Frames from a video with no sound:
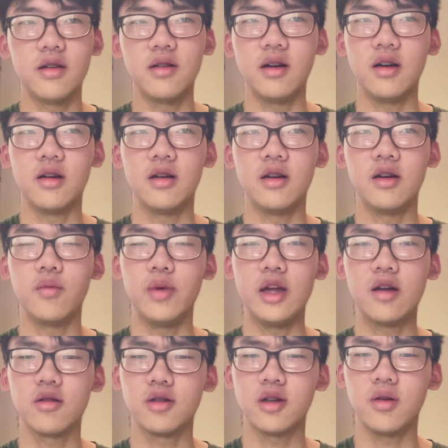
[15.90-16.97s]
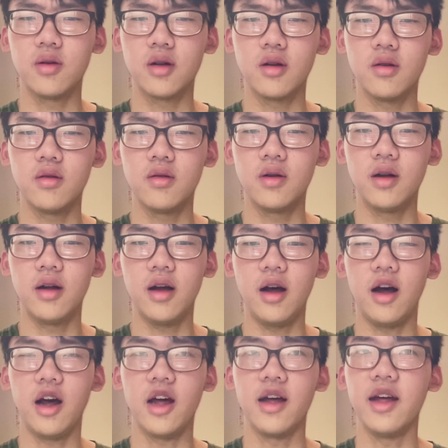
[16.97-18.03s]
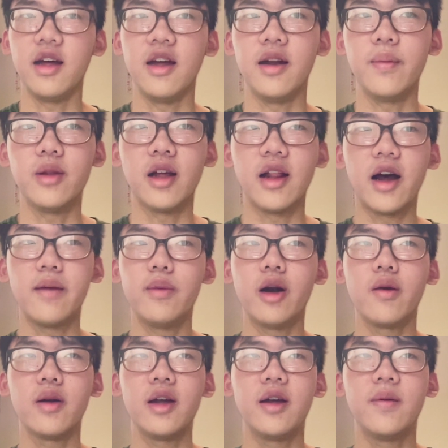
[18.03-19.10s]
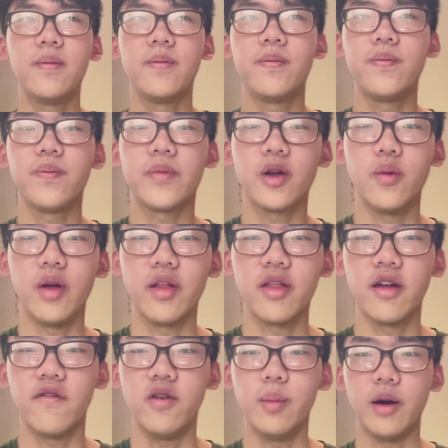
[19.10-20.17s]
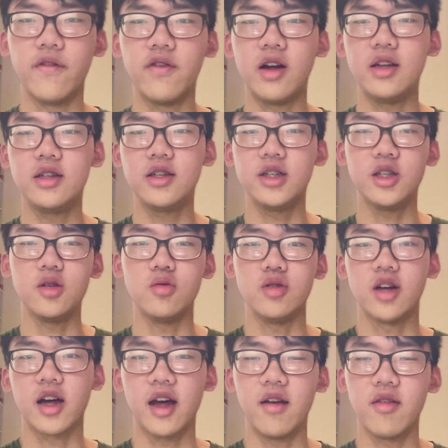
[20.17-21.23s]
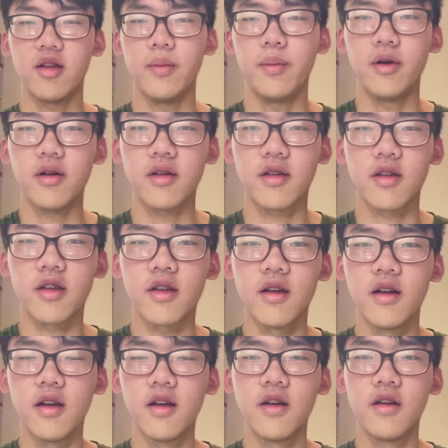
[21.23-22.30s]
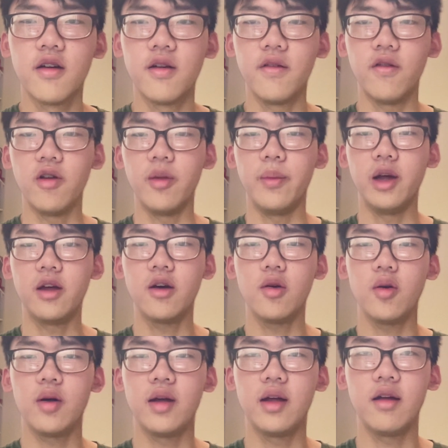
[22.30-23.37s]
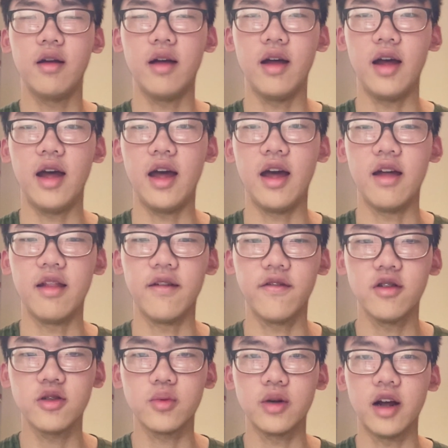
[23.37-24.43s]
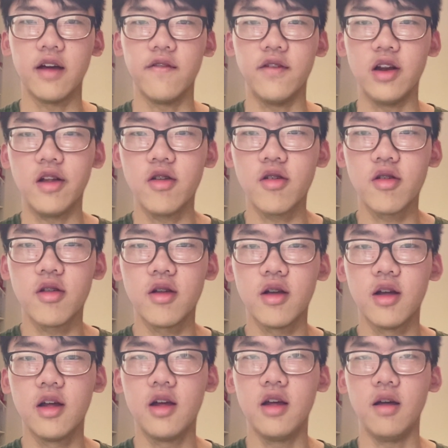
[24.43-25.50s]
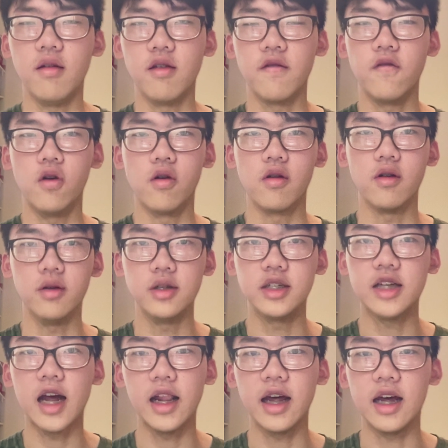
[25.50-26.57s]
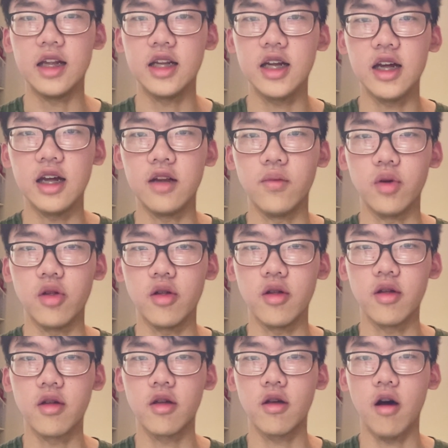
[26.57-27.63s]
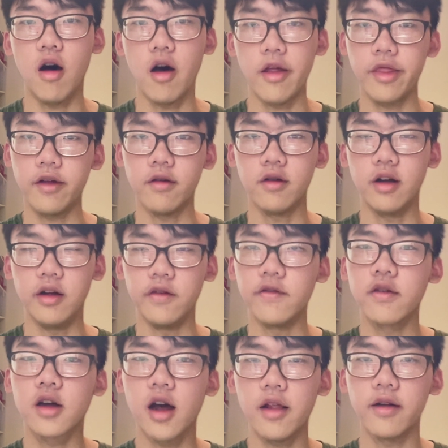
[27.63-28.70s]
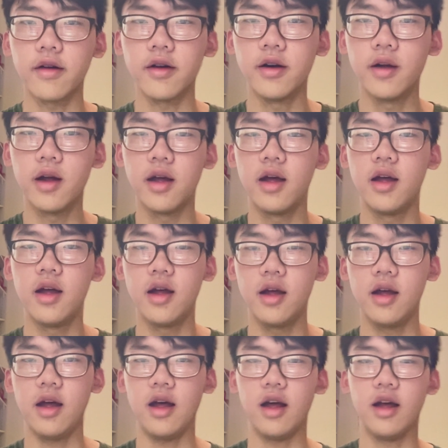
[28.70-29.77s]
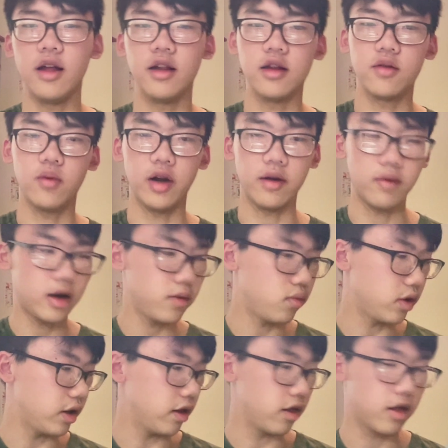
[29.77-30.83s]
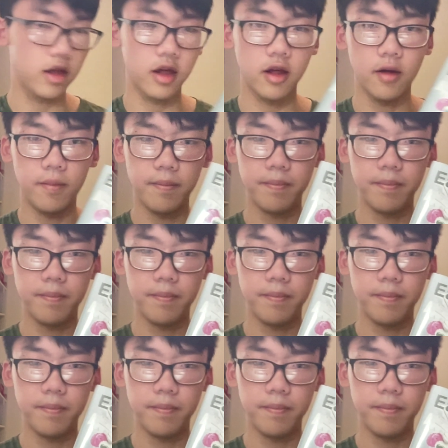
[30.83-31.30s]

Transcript: a week or so ago, I hit up the library with a few of my friends to check out some books for the bingo. And the first one I finished is for Cell 18, which is author of Color. And what I read was